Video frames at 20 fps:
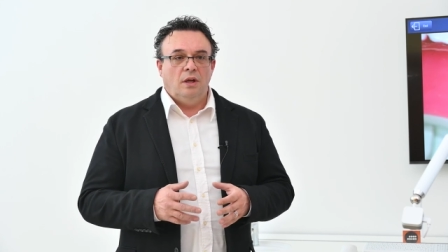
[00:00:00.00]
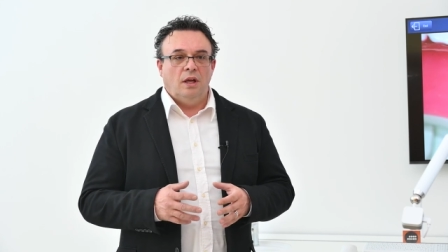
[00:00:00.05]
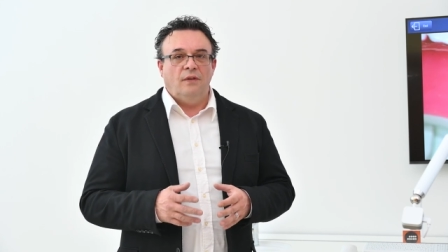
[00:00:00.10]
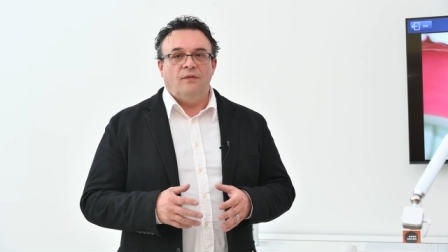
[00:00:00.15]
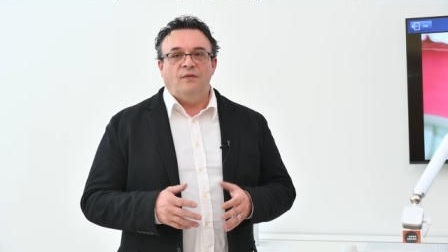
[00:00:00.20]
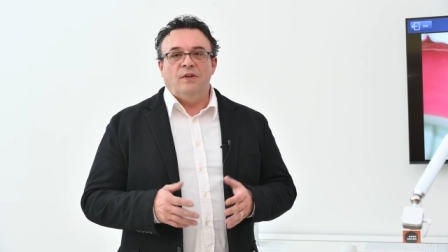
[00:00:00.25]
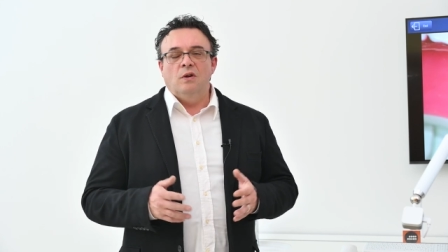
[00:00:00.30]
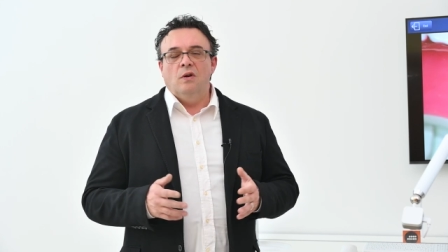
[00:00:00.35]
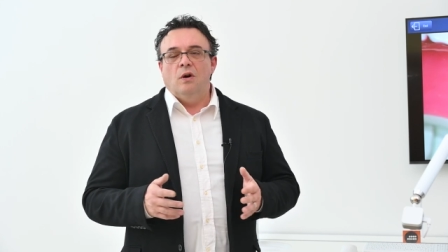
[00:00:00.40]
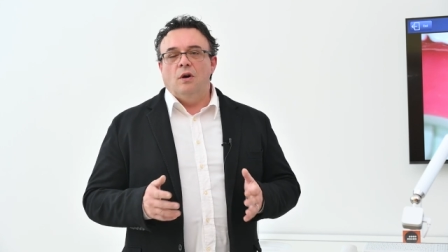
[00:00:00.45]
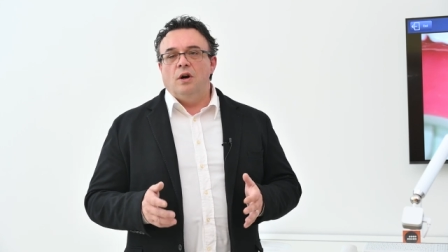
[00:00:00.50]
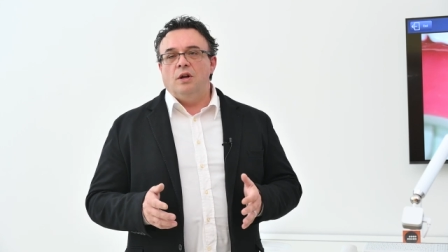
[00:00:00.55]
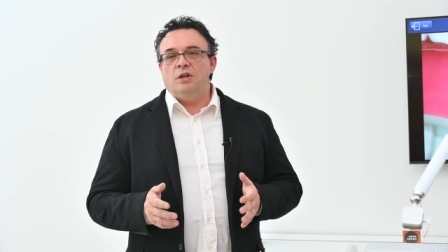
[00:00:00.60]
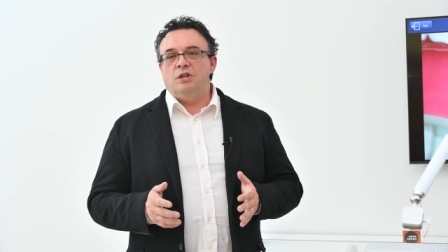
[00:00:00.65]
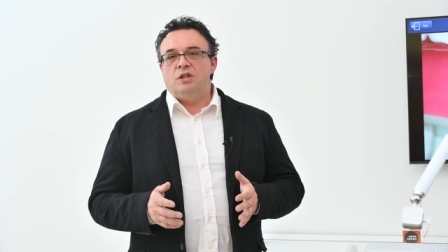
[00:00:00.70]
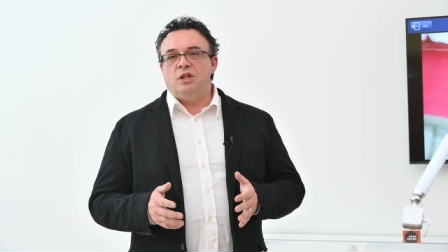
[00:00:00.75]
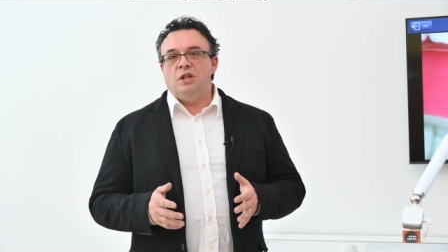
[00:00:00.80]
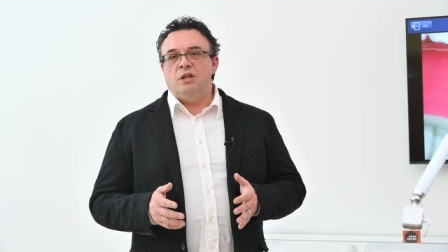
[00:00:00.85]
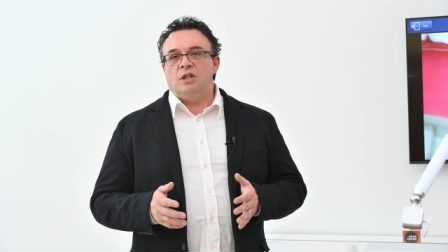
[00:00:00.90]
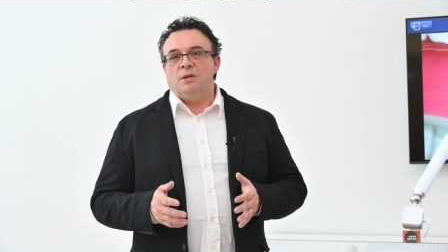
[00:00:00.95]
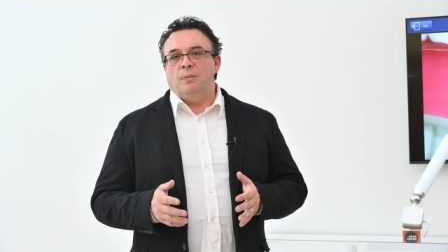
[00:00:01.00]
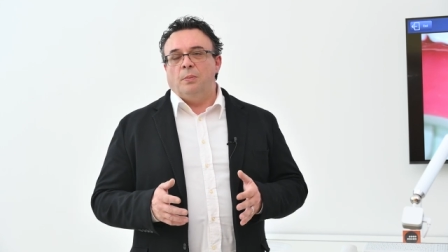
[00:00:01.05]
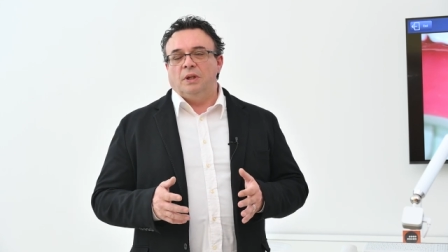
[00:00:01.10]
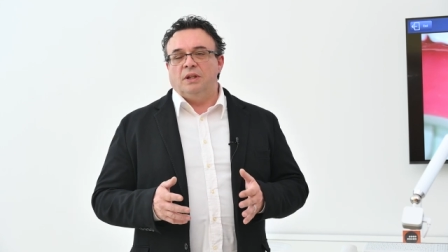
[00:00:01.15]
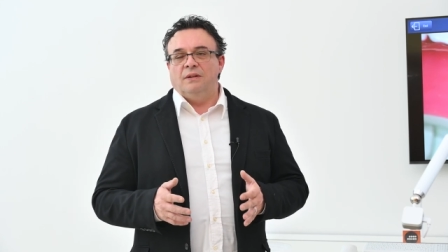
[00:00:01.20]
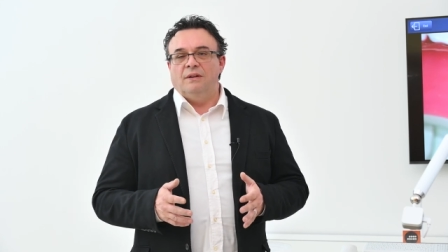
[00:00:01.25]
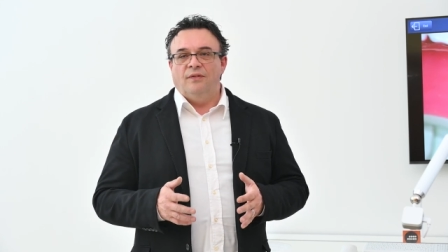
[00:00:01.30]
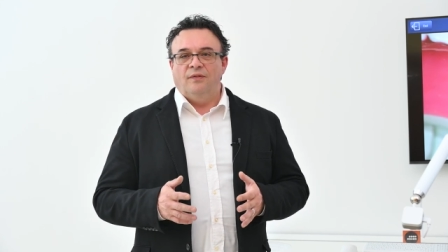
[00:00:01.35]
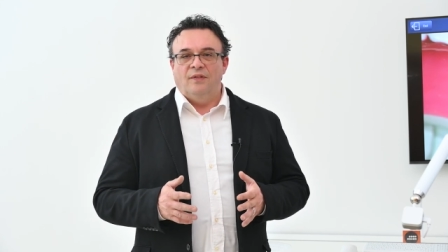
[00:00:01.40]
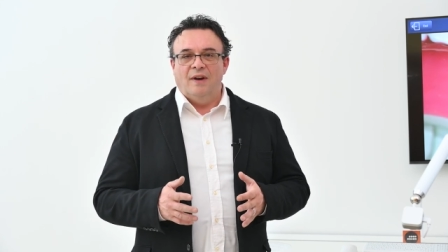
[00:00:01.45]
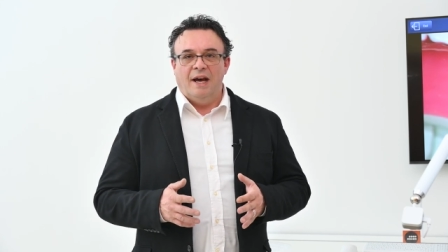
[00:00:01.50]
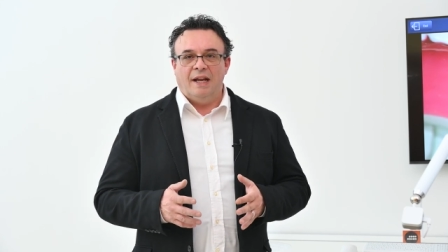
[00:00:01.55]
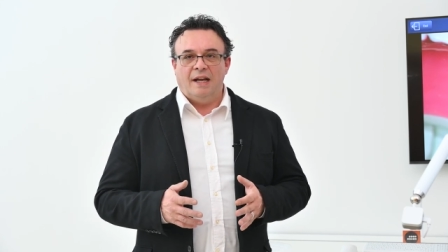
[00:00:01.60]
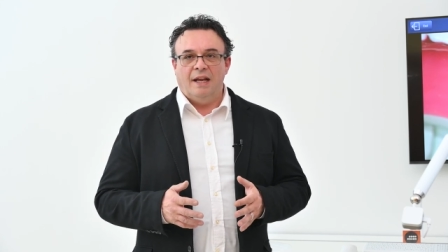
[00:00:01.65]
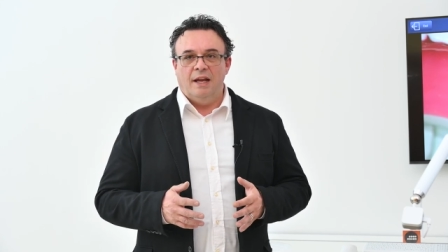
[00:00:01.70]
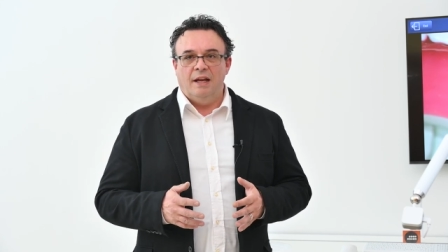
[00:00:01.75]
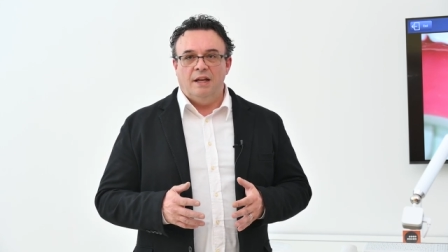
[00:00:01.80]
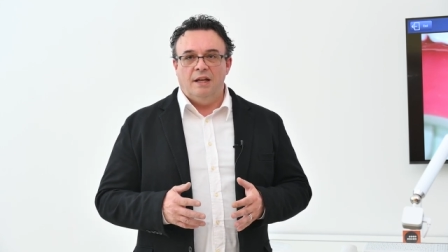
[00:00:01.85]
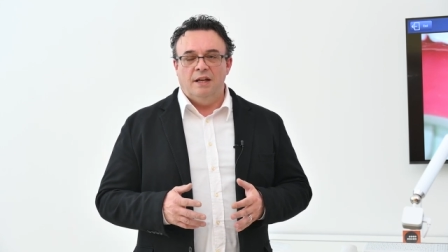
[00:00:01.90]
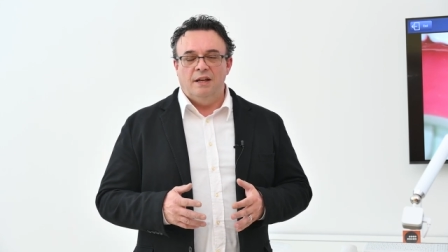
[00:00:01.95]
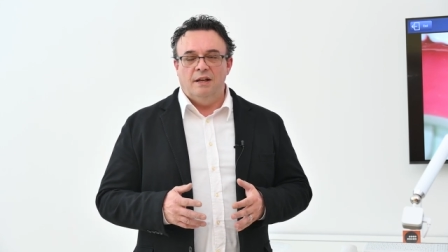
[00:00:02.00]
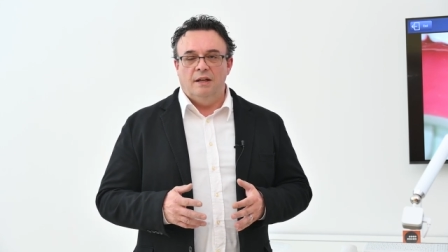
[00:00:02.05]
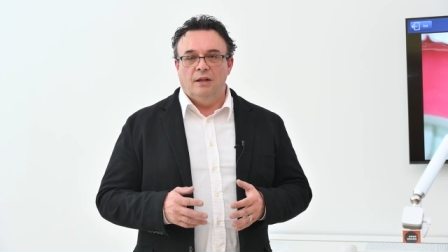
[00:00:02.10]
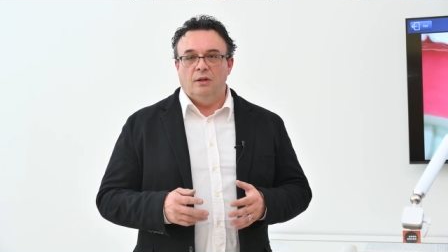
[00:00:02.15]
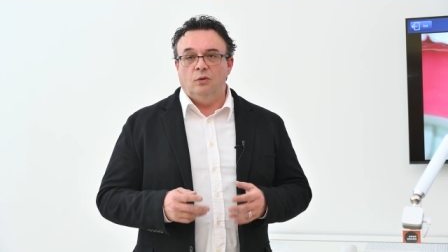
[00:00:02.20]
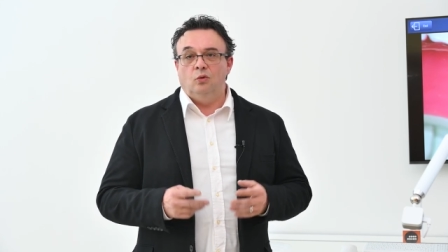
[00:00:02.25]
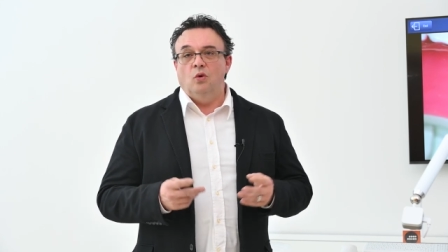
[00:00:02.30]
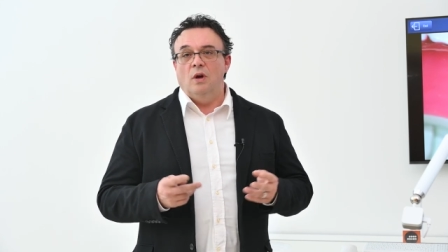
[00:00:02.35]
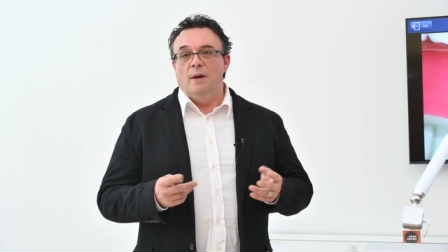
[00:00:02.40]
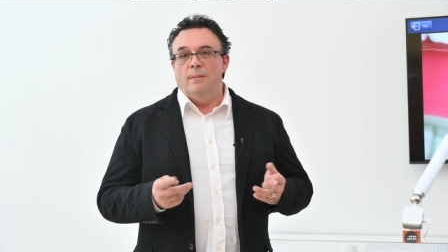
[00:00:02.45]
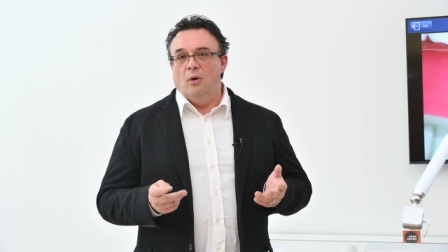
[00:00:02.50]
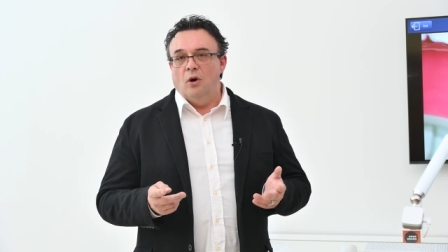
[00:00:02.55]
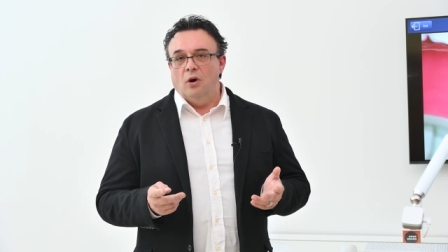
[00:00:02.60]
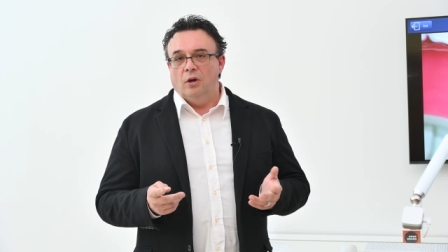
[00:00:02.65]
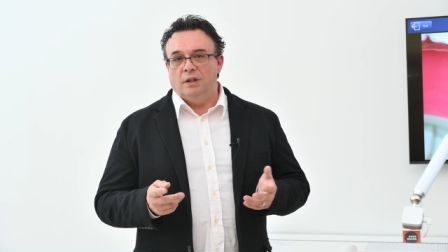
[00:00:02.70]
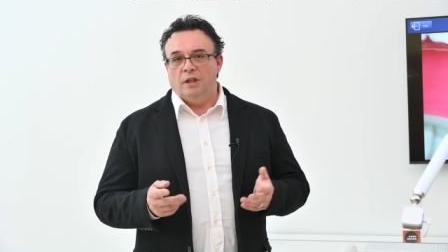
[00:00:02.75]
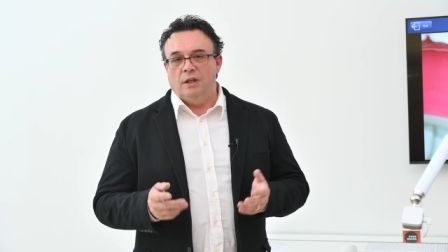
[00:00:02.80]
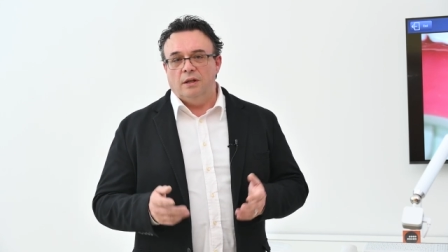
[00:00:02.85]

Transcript: Eh, Until today, this